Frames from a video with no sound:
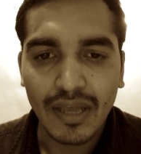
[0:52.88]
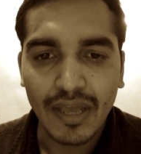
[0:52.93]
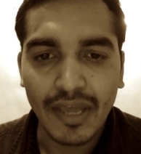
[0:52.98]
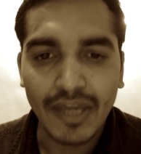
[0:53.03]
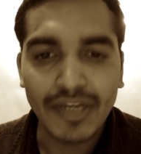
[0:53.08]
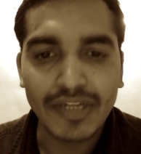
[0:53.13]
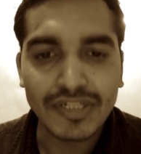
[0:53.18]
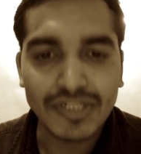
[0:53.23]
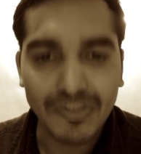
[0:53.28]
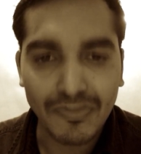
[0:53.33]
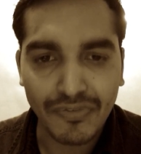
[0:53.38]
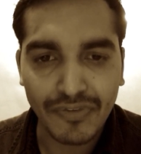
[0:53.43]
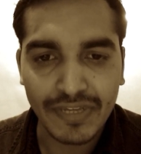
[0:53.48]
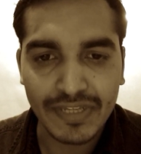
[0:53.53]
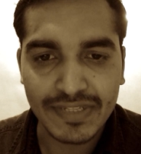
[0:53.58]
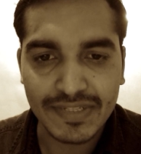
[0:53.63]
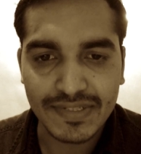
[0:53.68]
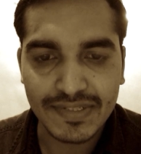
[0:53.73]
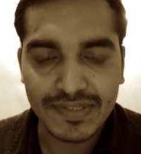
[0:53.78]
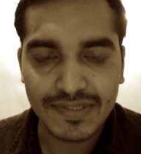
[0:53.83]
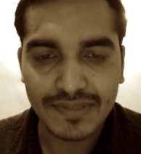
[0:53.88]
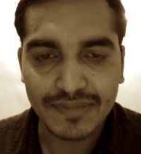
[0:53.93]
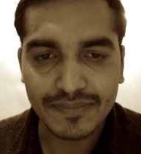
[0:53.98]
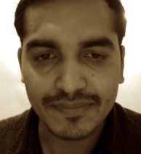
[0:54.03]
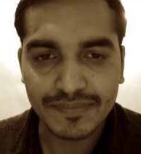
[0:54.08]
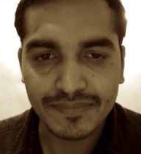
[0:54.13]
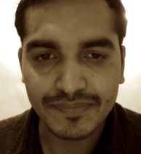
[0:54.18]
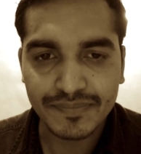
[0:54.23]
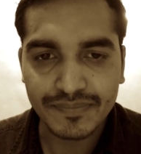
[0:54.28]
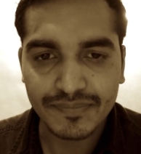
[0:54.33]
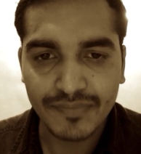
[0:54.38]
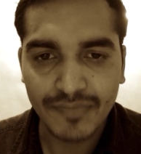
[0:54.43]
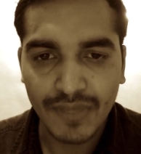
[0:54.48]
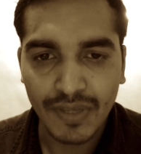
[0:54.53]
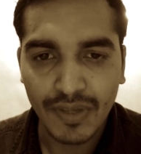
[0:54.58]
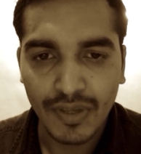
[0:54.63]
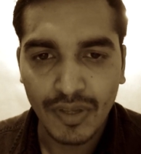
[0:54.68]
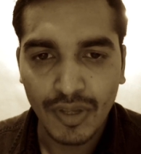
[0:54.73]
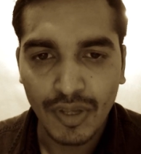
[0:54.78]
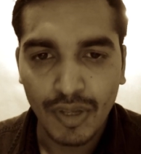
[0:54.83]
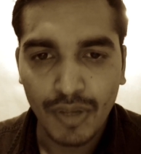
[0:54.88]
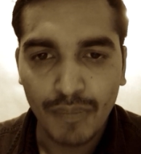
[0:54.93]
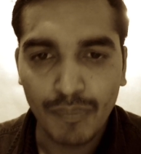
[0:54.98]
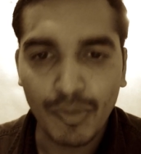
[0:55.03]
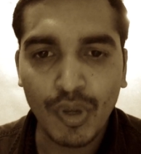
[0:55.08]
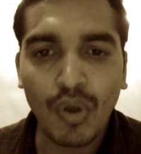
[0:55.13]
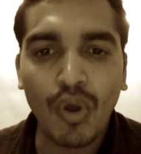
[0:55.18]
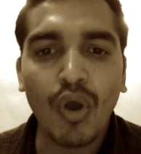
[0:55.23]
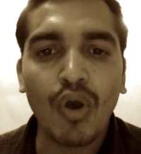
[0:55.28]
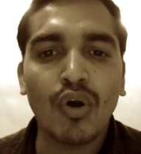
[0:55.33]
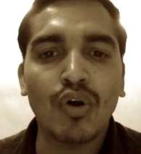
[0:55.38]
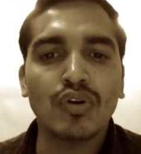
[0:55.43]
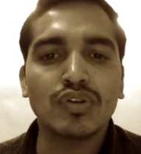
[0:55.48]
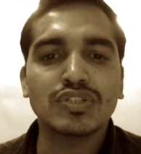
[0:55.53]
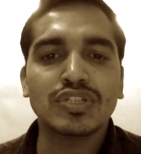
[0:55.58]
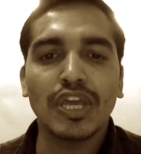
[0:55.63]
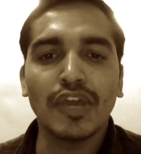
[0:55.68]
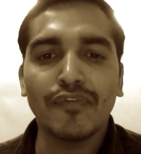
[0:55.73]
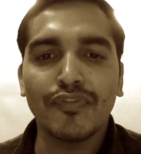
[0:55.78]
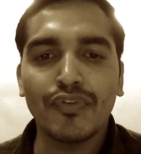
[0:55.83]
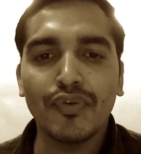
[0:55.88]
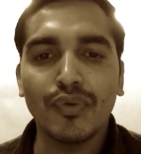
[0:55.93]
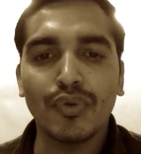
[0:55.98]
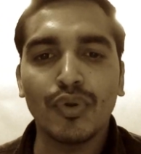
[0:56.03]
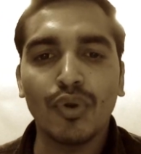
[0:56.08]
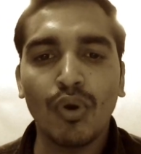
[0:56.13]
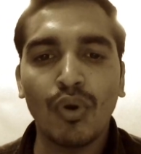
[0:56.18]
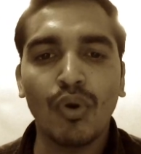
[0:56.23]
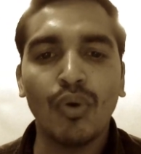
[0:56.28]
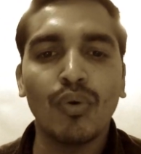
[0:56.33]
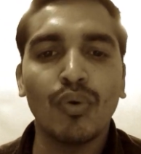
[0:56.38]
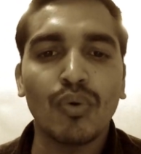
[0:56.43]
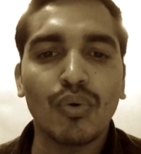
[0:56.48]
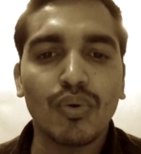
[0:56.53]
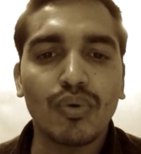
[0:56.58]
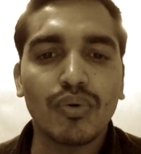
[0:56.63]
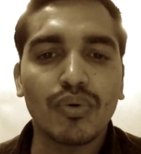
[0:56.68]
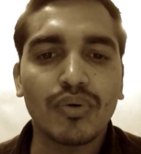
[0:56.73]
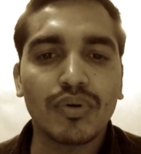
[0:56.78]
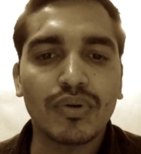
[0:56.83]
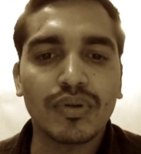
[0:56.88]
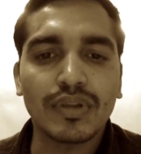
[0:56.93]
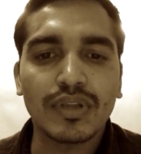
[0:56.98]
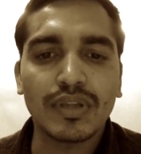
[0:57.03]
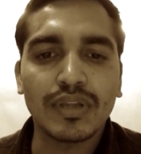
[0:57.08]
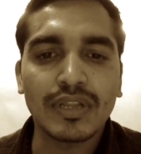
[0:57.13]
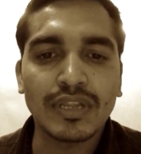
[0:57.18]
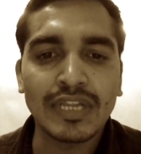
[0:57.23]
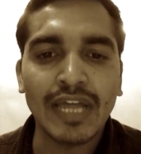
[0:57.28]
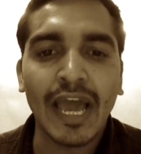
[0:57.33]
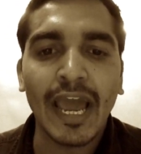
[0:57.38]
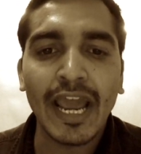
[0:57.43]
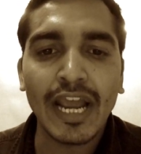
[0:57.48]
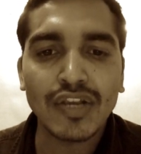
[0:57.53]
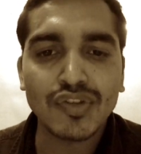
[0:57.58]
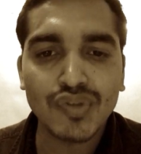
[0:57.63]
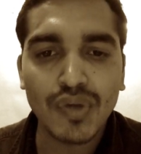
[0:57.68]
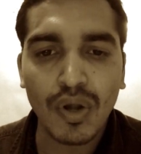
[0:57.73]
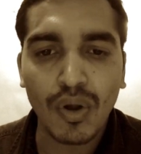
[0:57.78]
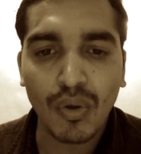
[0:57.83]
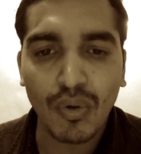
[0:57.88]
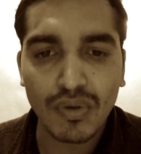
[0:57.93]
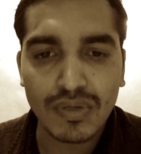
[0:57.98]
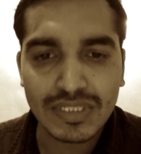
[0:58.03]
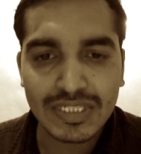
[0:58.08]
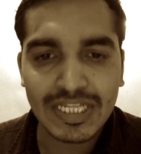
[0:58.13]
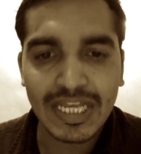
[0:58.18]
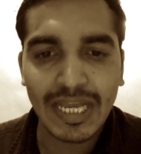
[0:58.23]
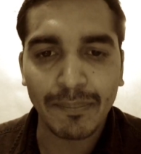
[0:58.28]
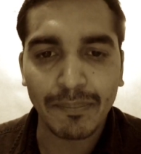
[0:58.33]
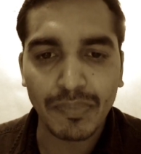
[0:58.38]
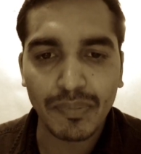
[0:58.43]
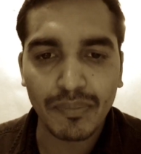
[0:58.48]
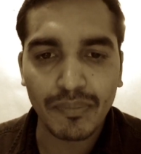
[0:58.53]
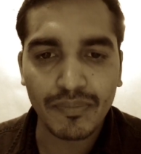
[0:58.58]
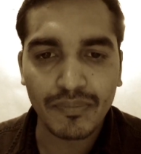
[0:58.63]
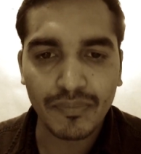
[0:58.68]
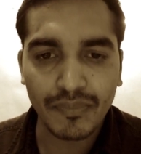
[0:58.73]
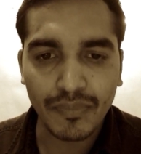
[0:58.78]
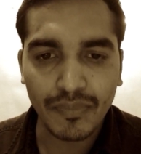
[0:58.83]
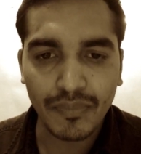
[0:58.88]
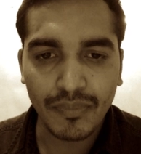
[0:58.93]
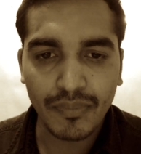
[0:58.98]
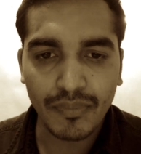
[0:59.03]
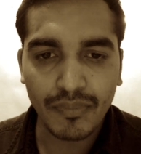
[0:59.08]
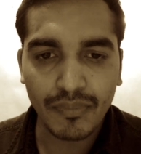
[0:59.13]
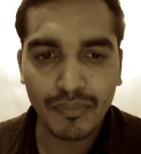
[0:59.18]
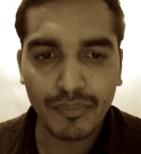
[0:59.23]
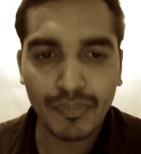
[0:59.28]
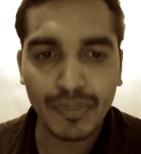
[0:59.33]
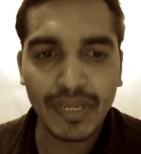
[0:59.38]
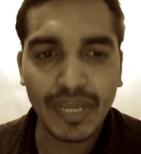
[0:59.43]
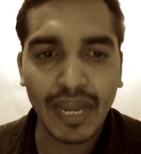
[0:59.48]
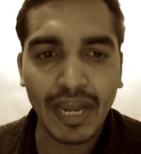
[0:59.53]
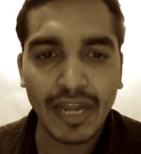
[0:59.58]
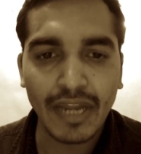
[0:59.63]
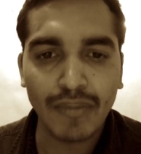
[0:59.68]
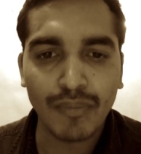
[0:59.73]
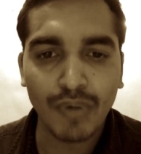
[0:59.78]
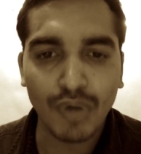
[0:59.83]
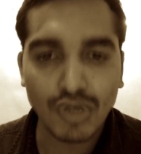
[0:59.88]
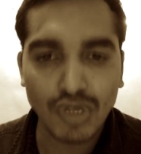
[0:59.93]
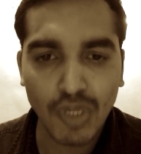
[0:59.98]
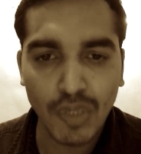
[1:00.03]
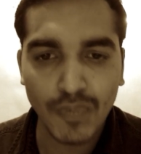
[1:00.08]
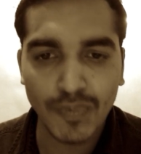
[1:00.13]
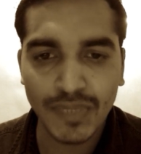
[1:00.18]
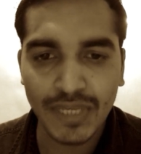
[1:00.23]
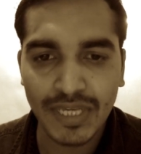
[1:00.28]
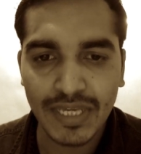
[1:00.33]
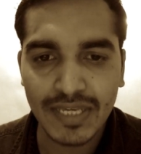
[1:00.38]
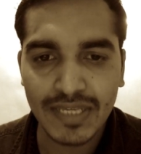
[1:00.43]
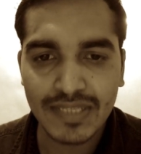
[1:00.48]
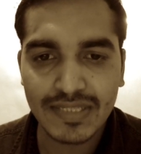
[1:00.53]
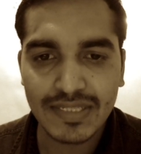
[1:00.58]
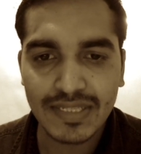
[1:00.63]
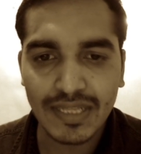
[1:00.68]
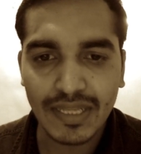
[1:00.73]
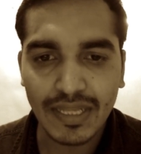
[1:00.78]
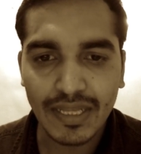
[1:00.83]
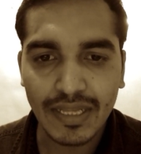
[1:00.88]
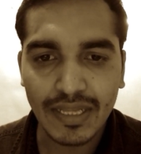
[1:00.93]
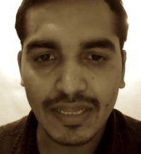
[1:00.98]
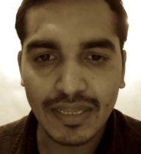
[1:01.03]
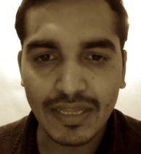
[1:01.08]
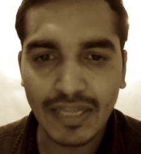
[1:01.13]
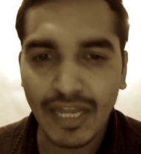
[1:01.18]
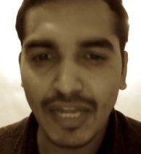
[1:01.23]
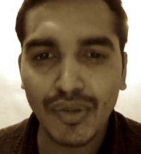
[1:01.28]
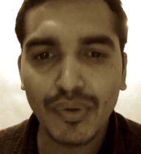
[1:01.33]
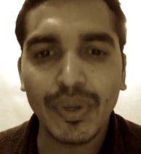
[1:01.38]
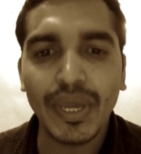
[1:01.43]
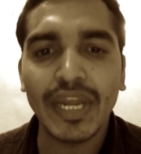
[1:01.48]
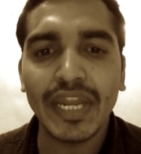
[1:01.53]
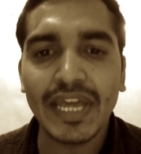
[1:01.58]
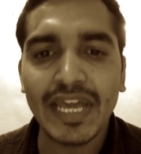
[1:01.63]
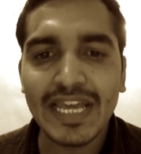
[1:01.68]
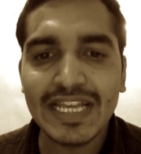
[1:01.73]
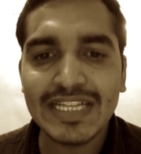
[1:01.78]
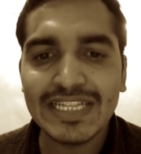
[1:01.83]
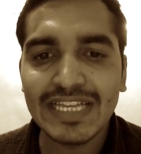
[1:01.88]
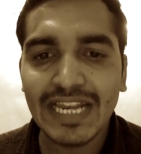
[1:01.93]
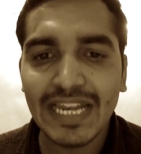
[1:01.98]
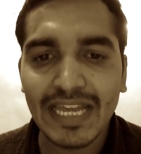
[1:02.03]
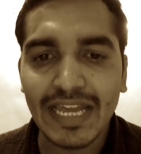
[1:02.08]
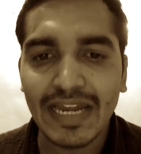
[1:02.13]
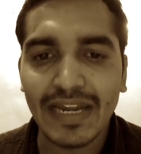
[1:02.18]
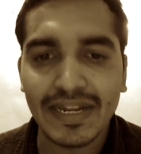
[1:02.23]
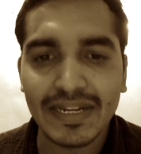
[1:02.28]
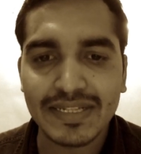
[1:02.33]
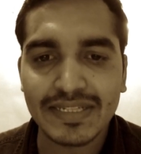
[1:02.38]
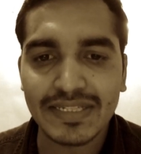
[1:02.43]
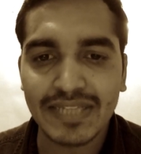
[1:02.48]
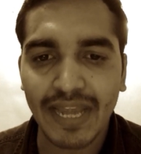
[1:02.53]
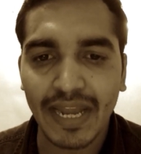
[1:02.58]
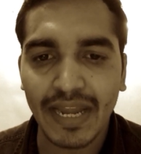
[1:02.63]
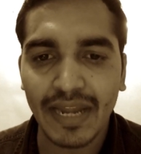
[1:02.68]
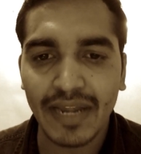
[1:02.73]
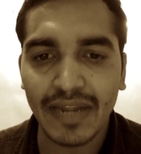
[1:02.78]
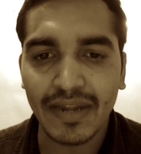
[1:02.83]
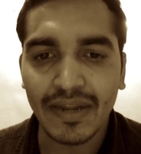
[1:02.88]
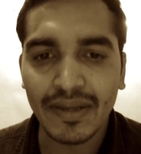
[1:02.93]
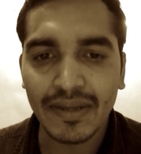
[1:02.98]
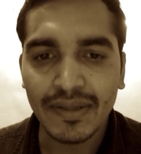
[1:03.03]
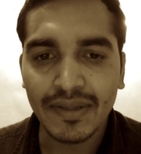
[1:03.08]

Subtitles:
an interface. Because if you know the actual concept behind both of these, then you can easily understand